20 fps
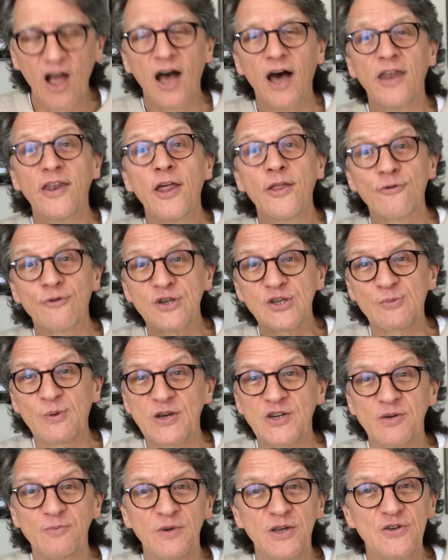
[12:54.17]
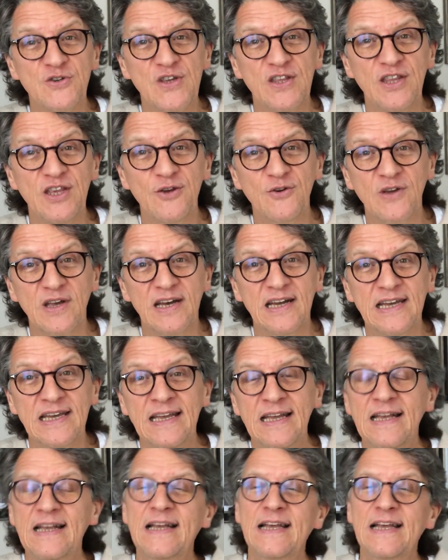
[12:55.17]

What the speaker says: Another expression we use in the UK,